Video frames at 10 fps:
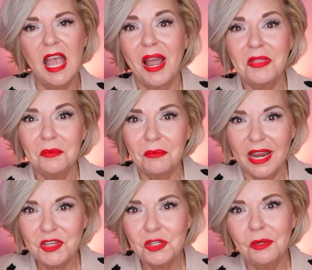by the
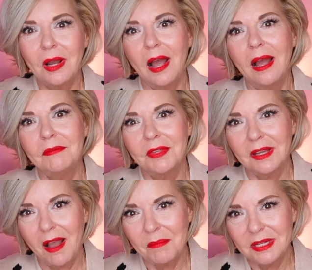ratio of the
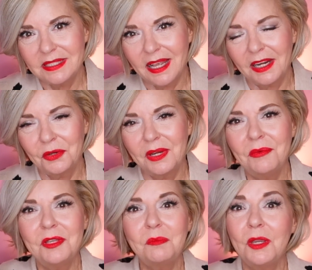comments that agree
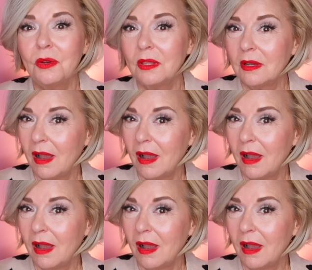with me or the